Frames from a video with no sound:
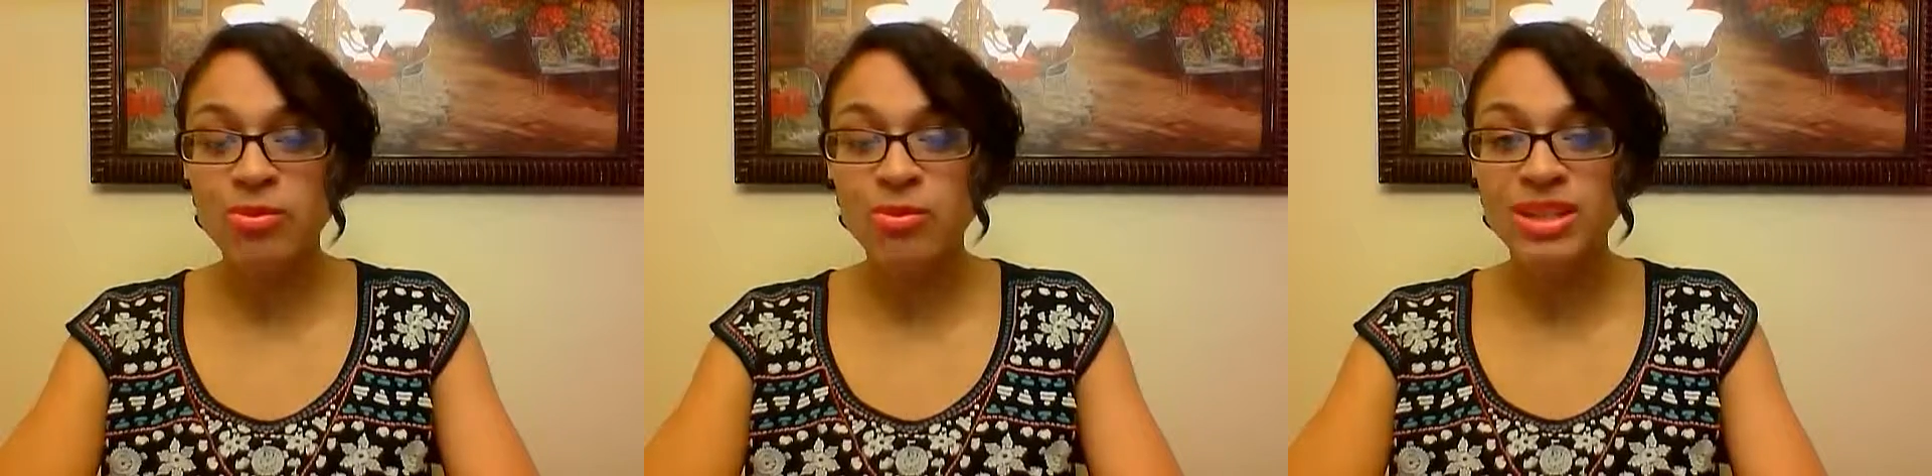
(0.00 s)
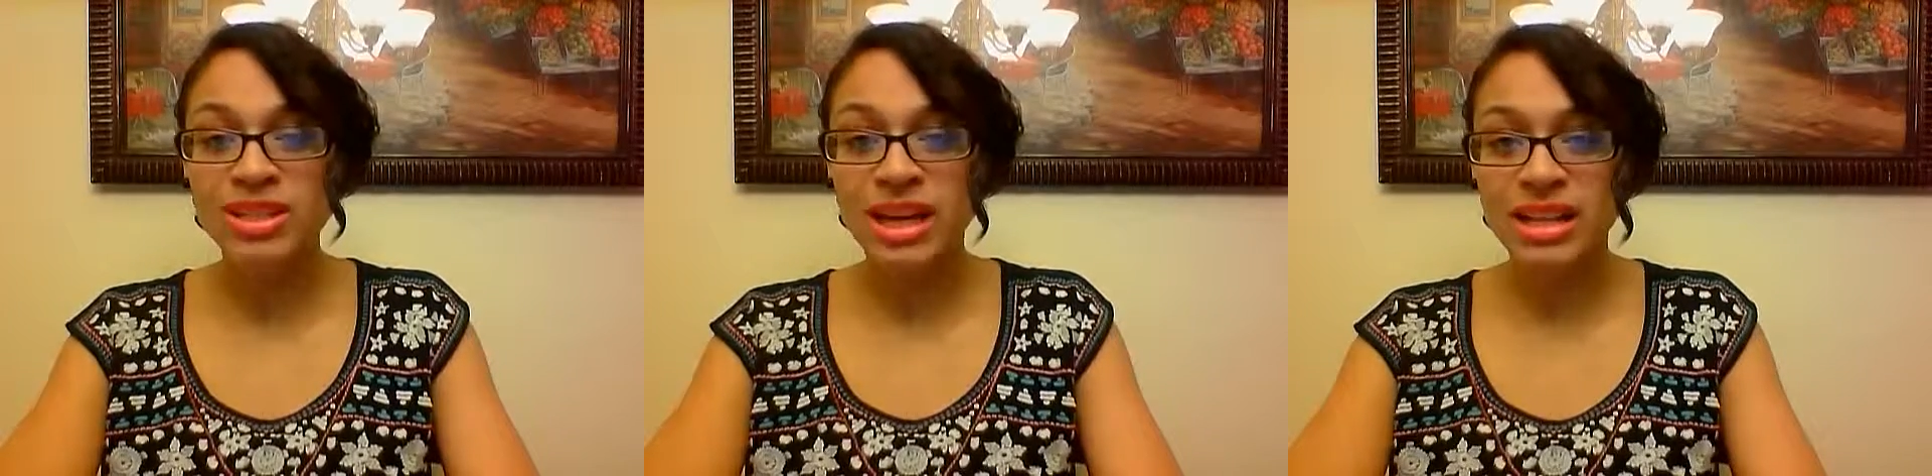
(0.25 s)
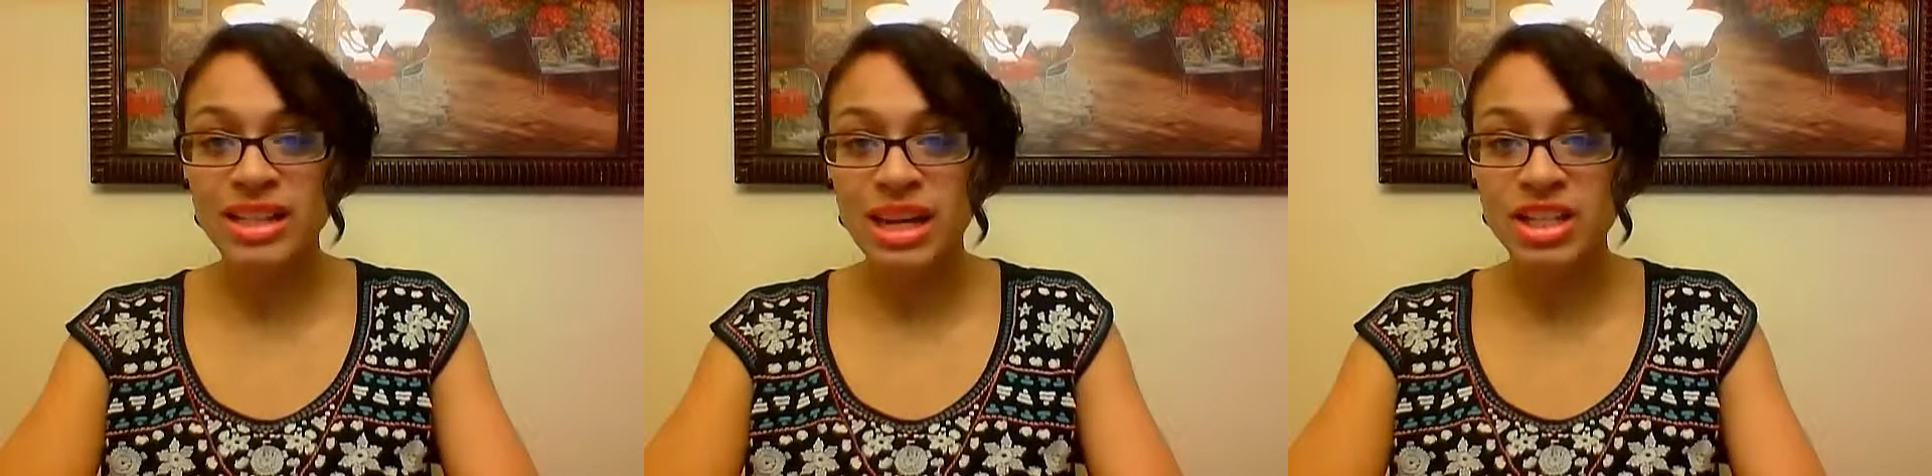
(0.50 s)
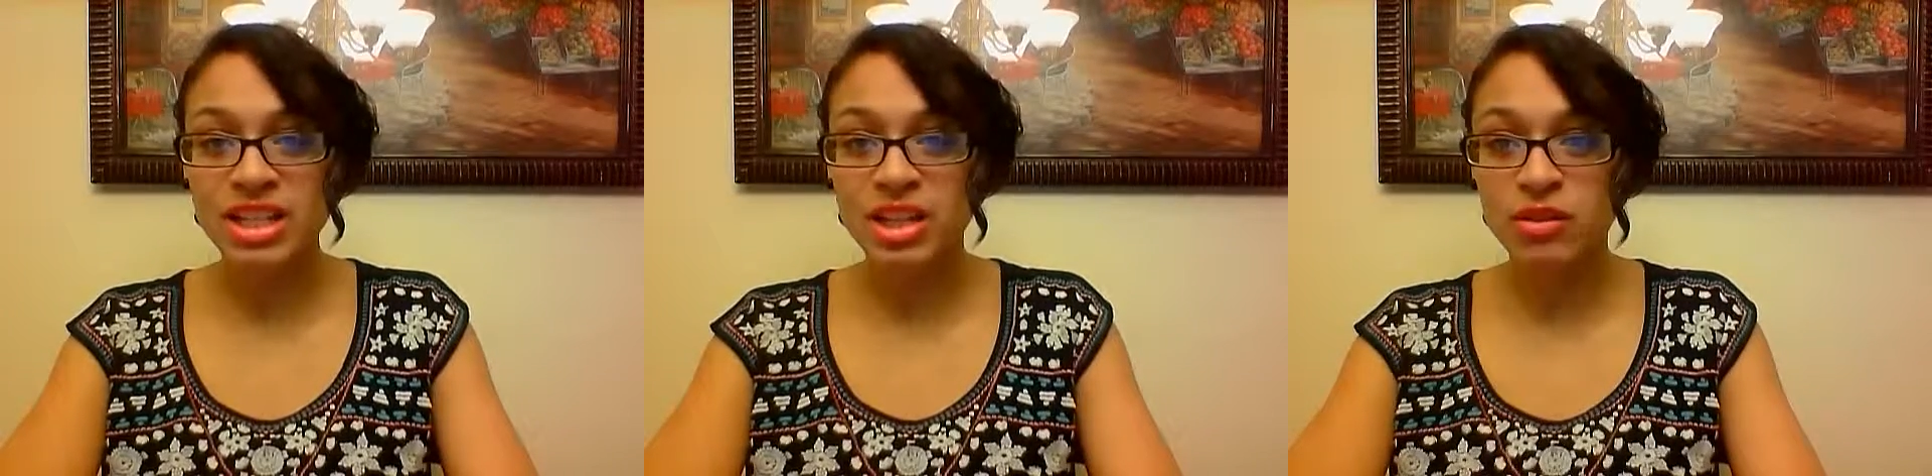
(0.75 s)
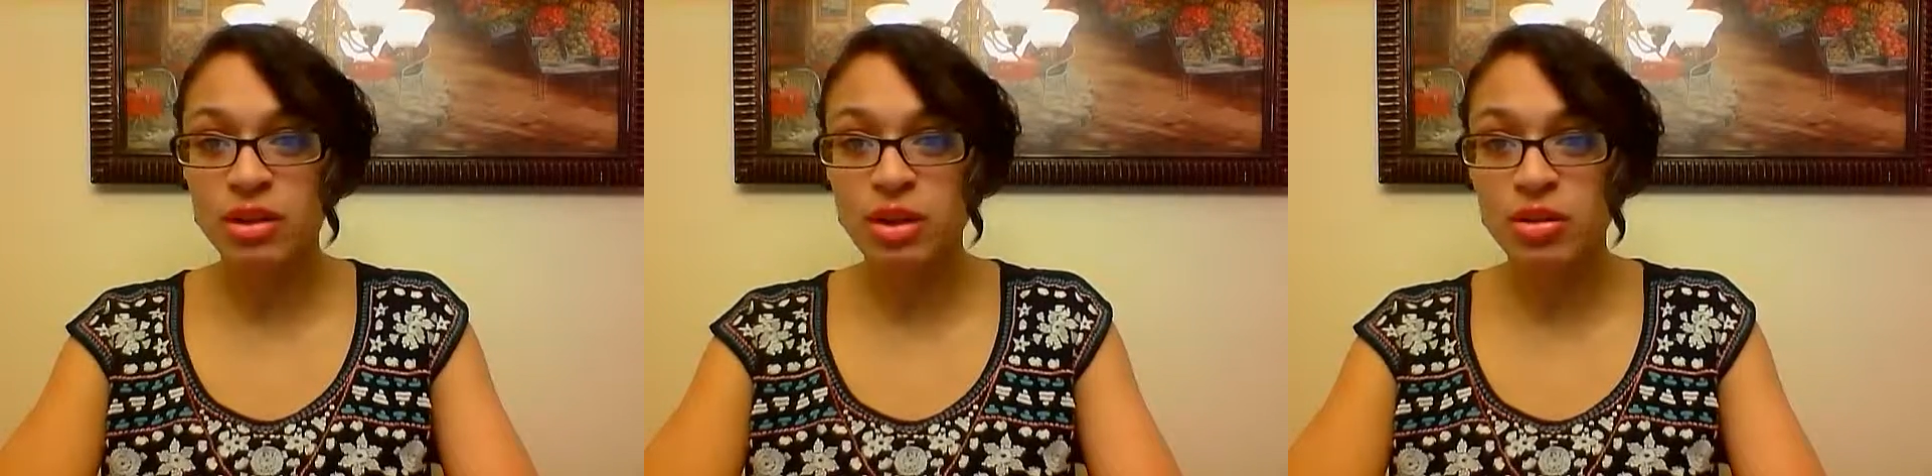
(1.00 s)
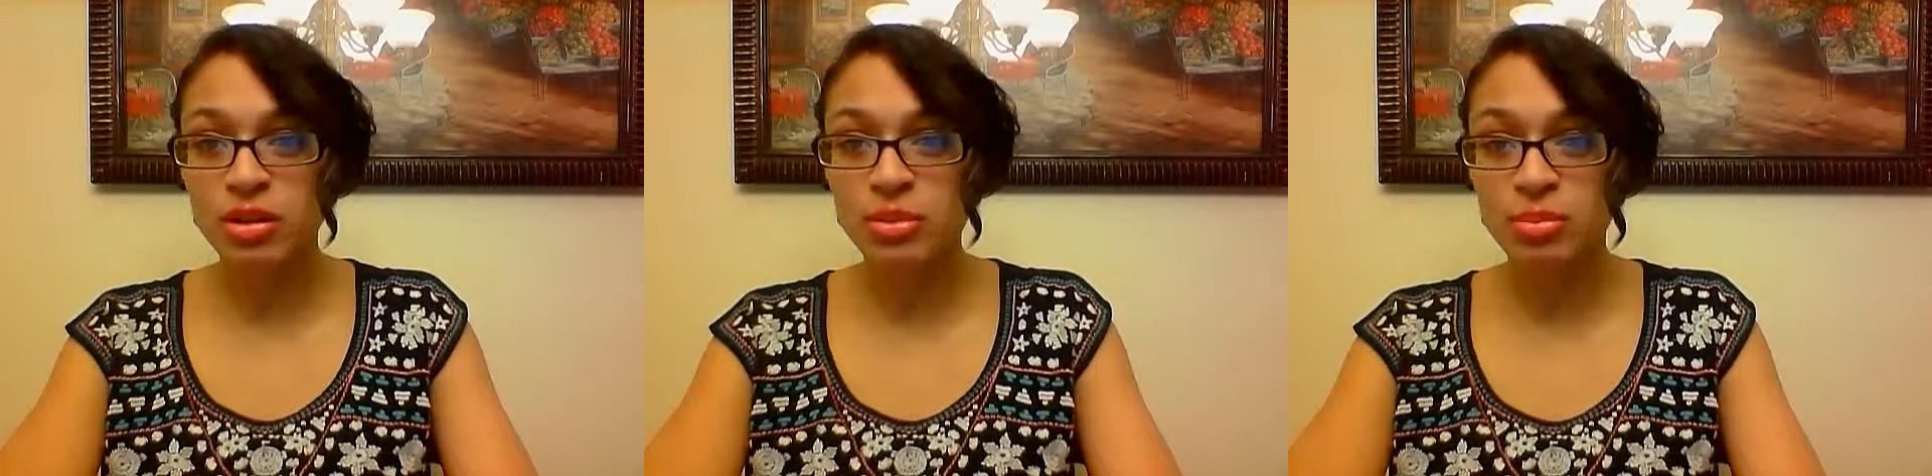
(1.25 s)
recitation of the
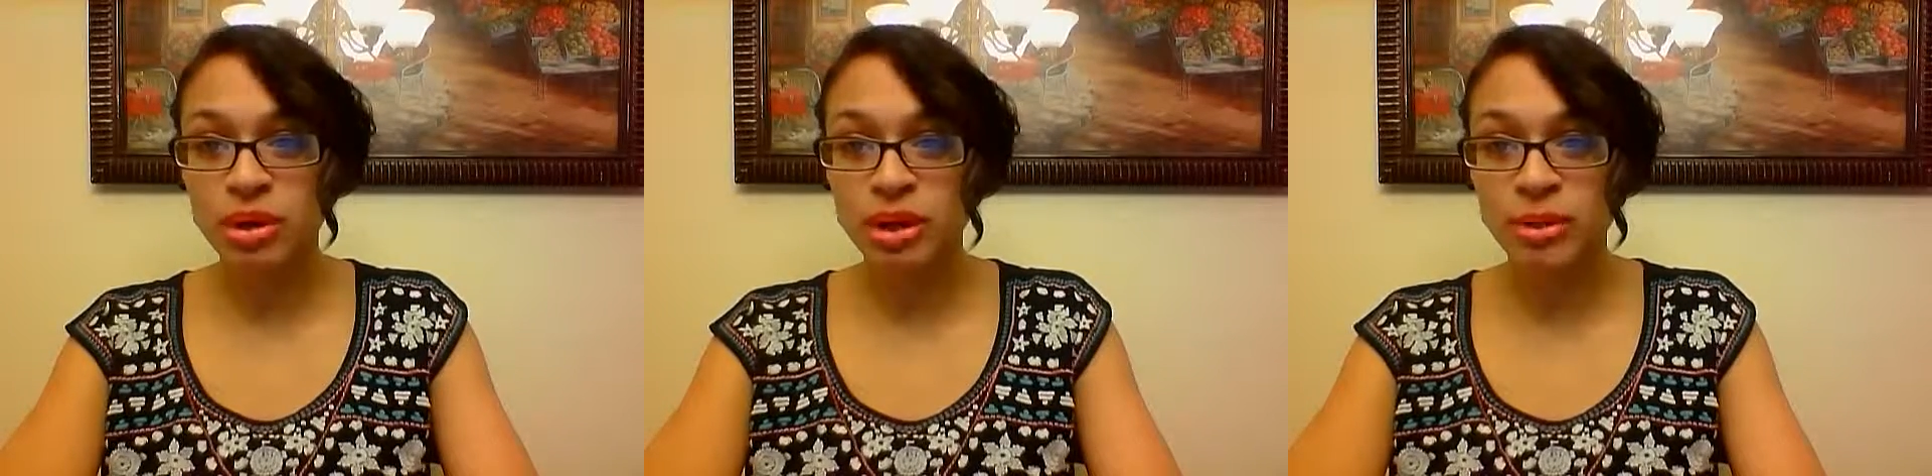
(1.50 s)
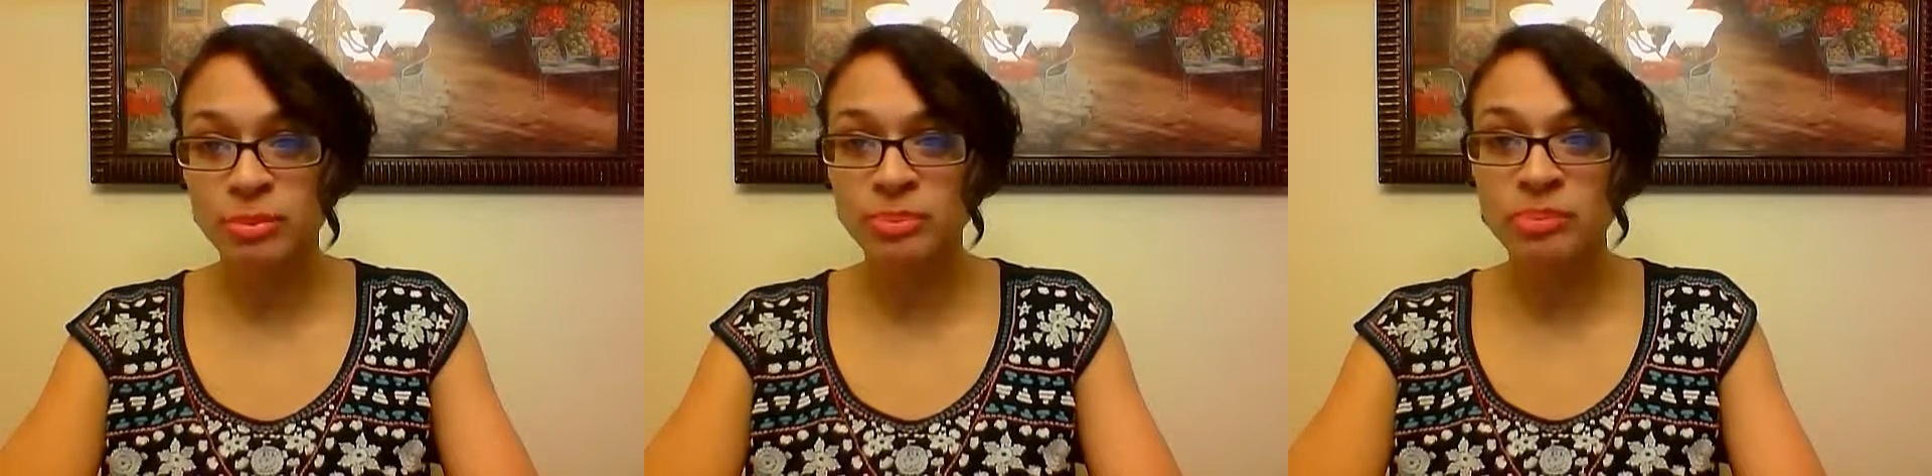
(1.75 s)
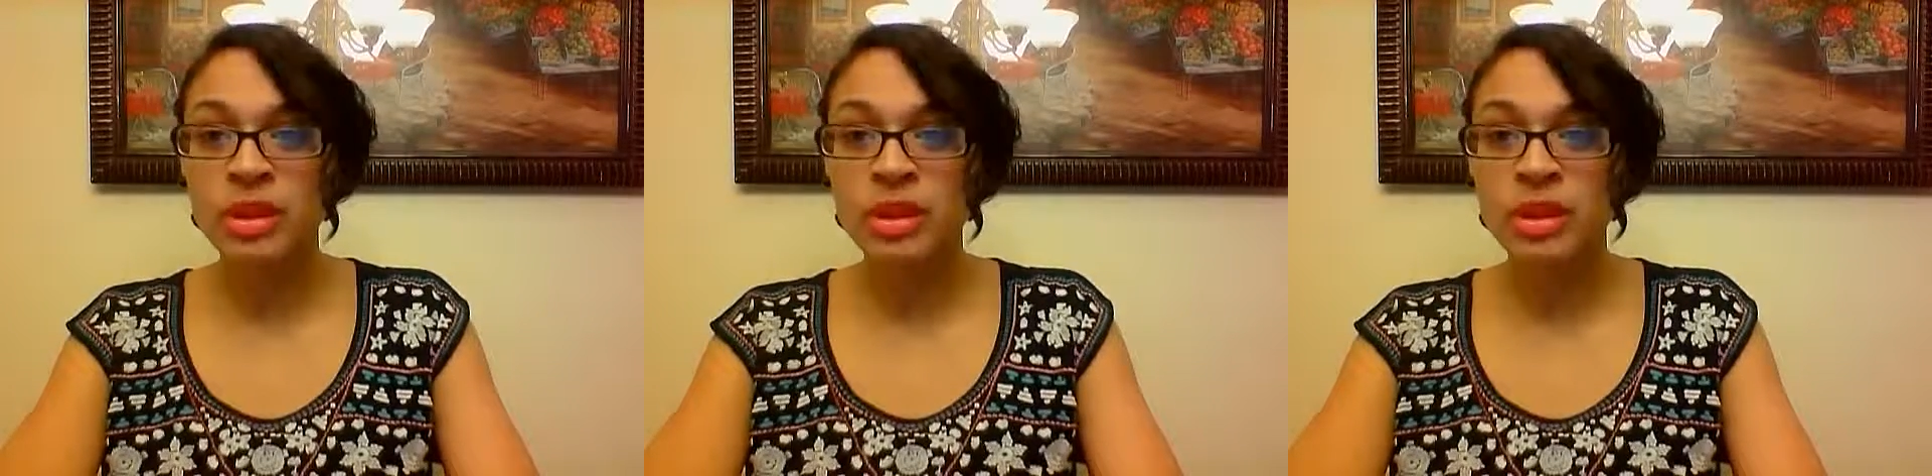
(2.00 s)
Lord's Prayer.